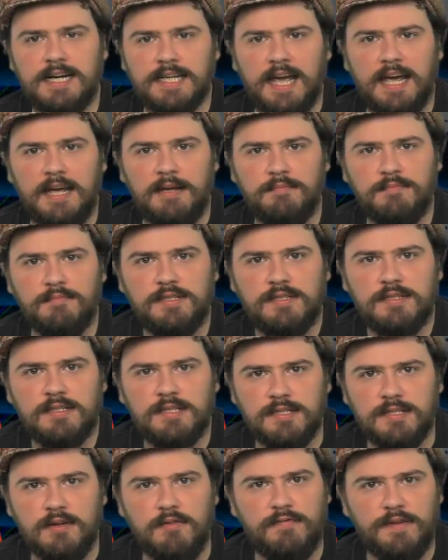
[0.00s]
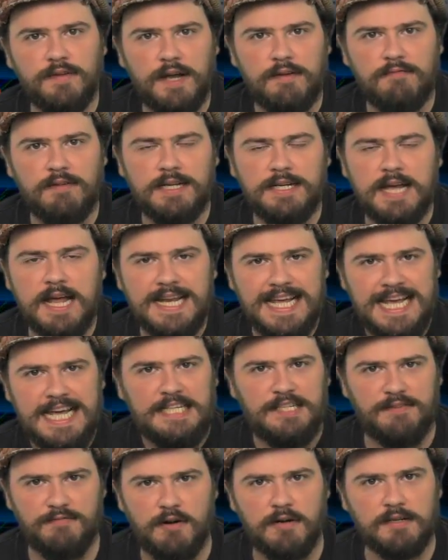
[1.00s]
games, because don't forget, Red Dead
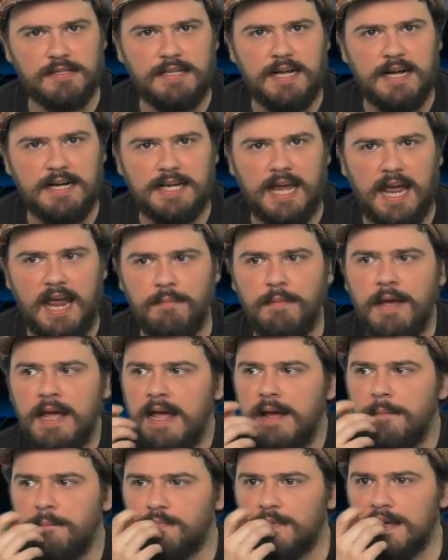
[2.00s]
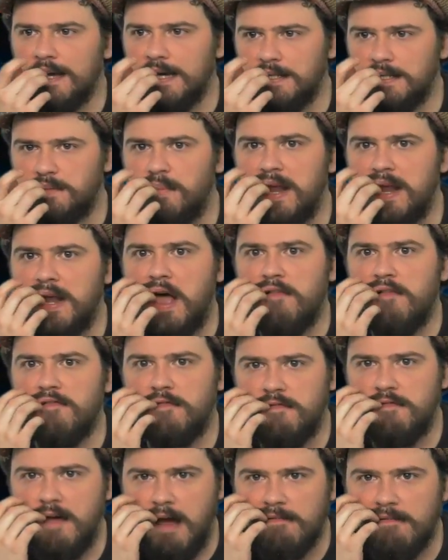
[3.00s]
is a Rockstar game. it has been
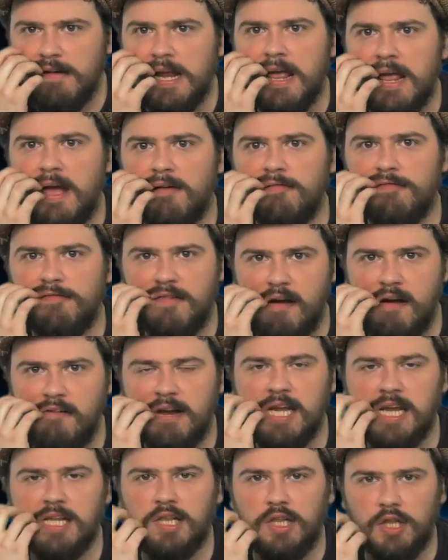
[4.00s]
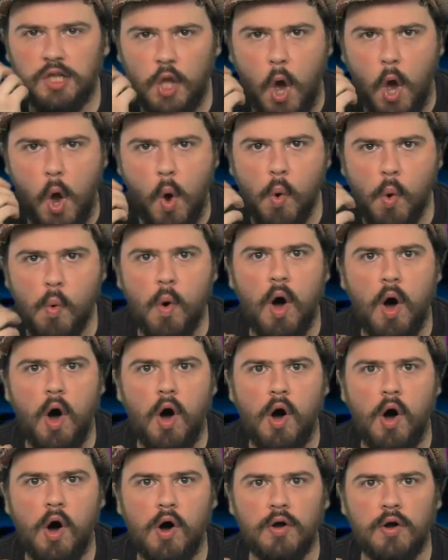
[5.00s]
very, very low
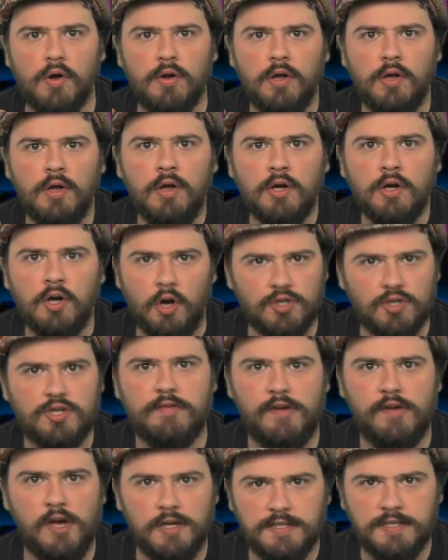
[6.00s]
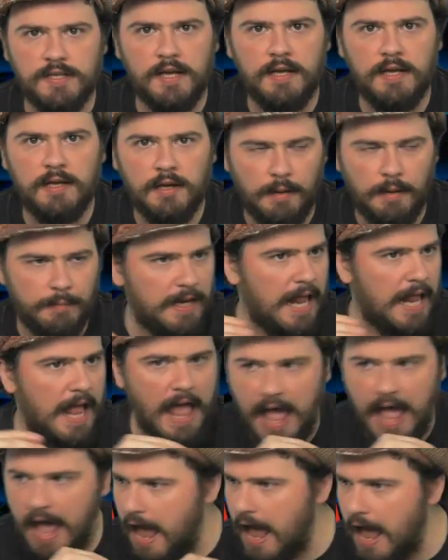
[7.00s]
on controversy. I mean,
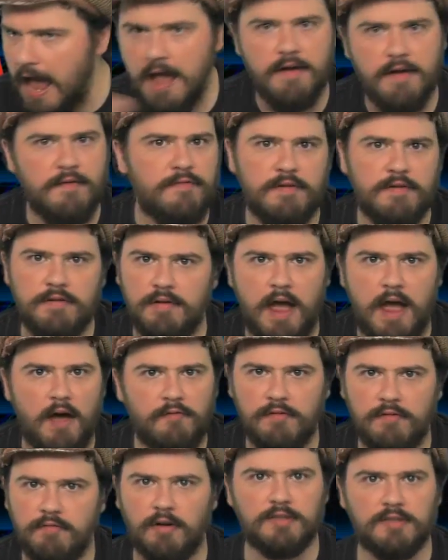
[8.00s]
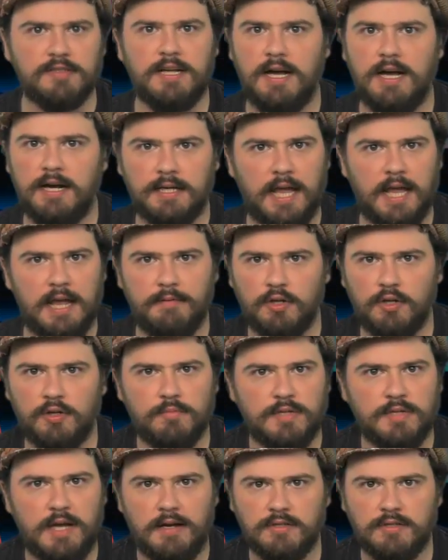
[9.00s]
every Rockstar game that
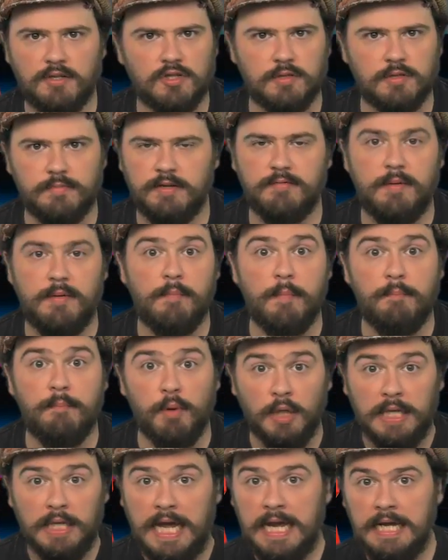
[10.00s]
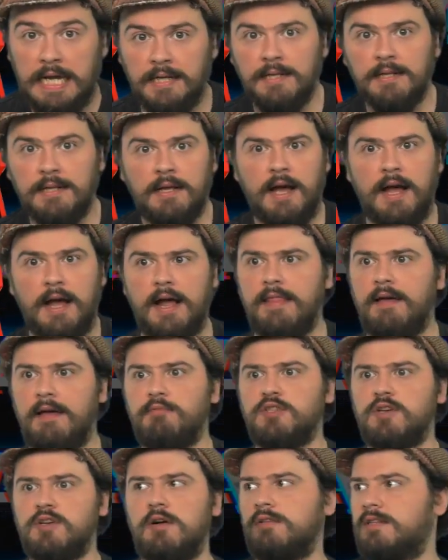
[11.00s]
comes out has got something. Remember Bully? That
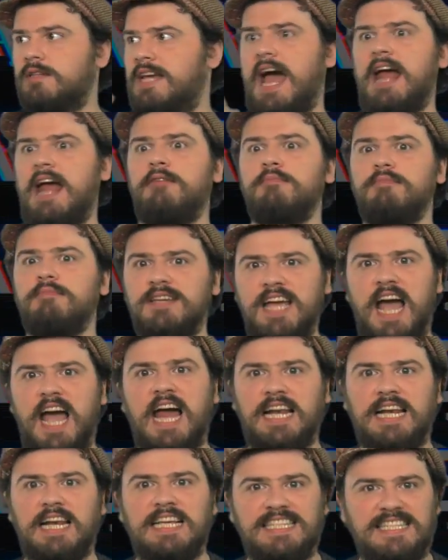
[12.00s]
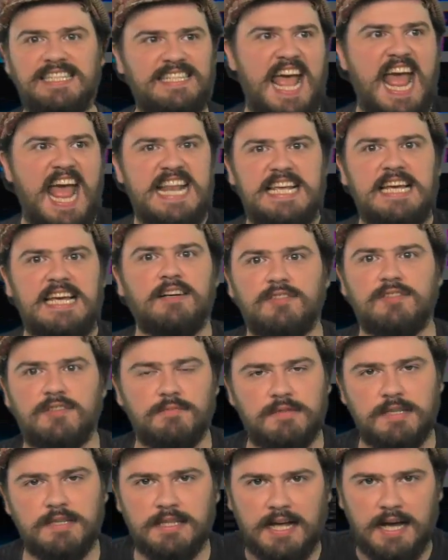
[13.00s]
was called Canon Canis Edit or
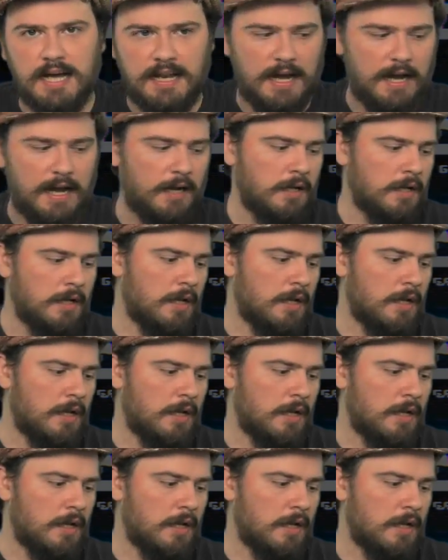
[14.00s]
something like that